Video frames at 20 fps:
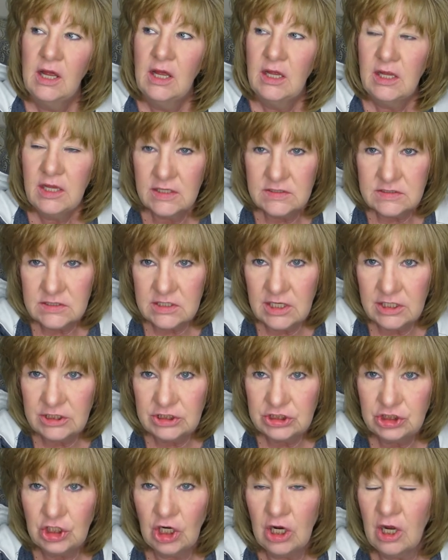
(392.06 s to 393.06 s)
He has a
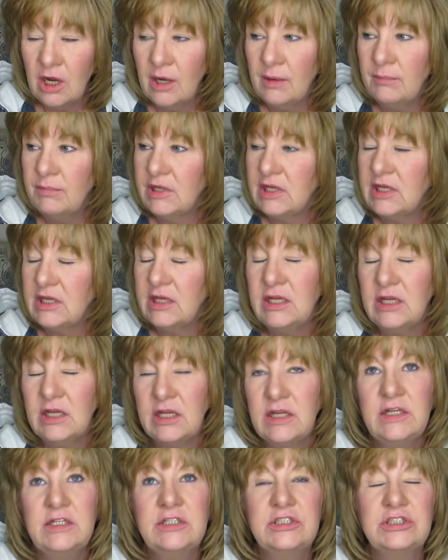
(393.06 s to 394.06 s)
nice job. He
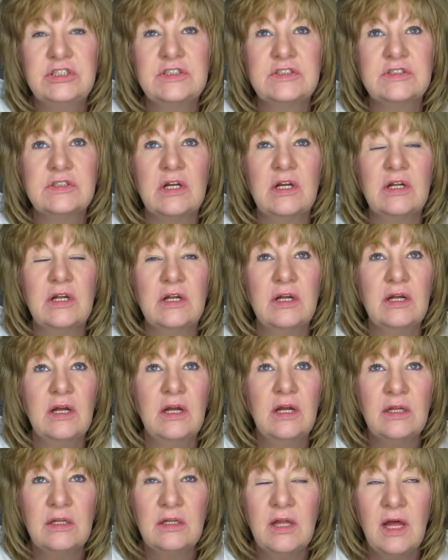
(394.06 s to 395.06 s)
he's just
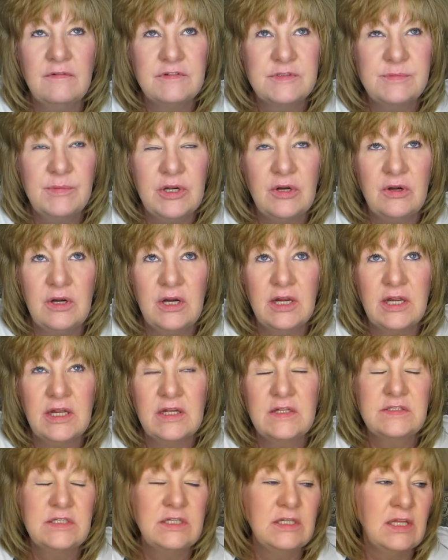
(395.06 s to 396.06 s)
loves my
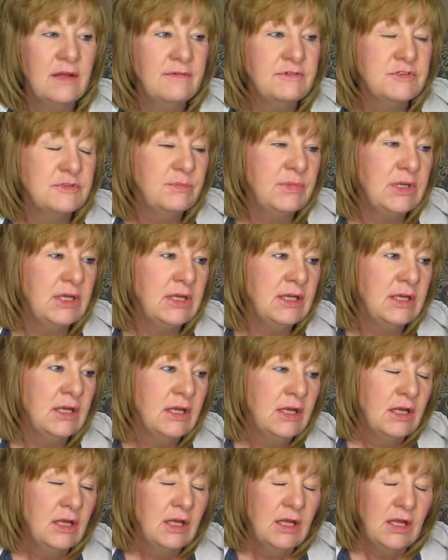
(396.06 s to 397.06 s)
grandkids. He loves me.
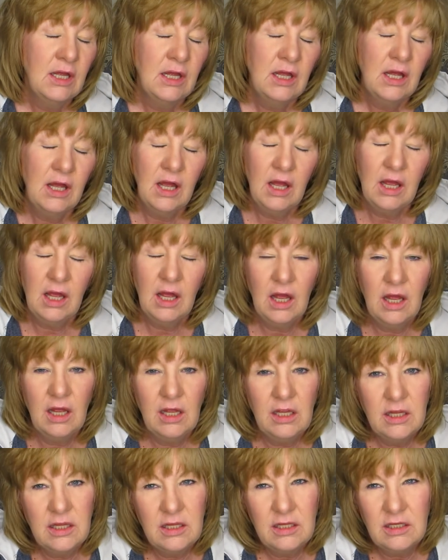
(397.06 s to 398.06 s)
Uh,
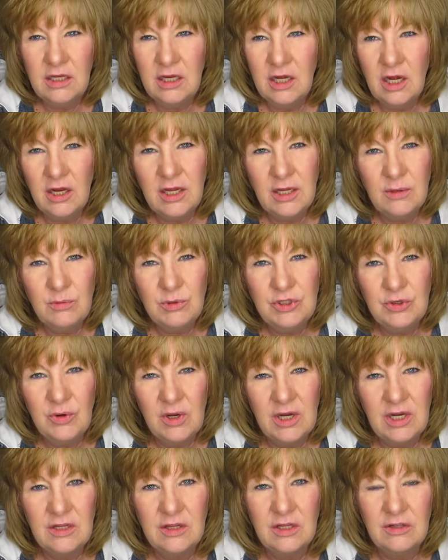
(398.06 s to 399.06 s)
he, you know, he would do
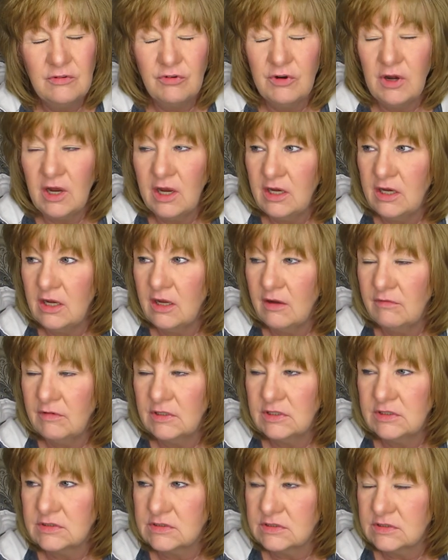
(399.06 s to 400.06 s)
anything for any of
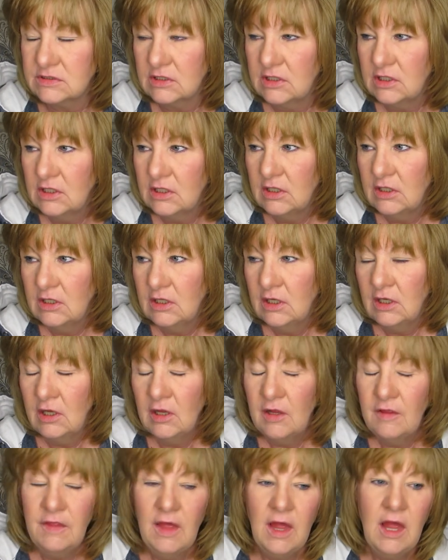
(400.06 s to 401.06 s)
us.
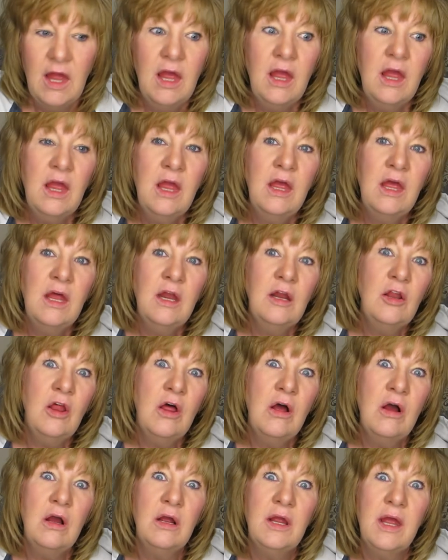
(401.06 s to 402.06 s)
Then
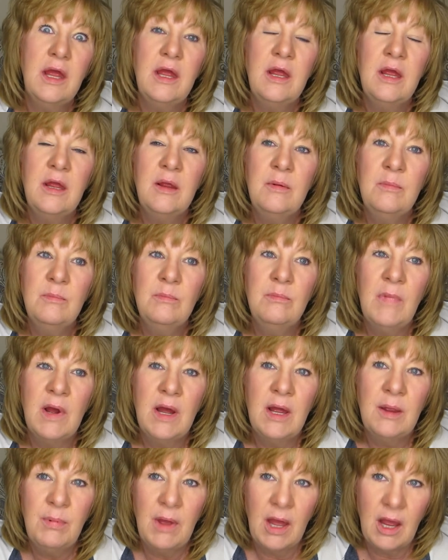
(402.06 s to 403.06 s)
along came
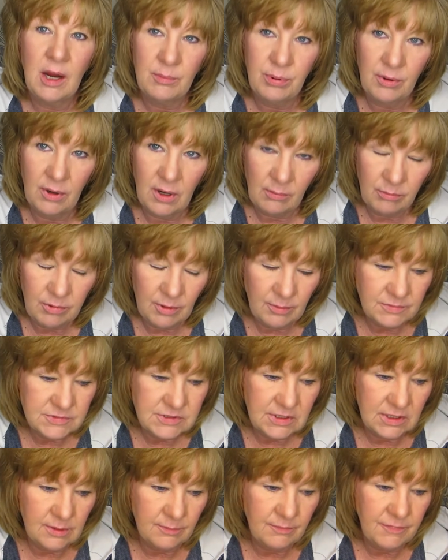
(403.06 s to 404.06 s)
my back problems,
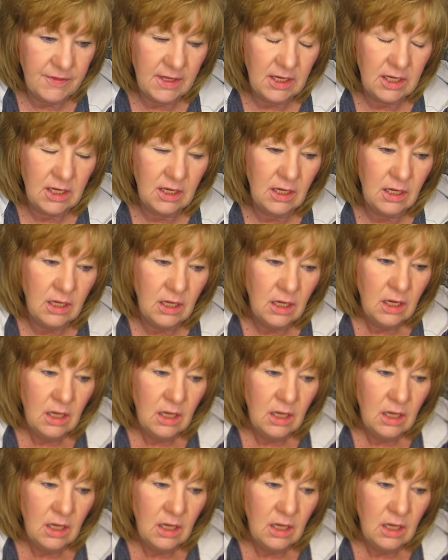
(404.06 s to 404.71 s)
and I'm thinking,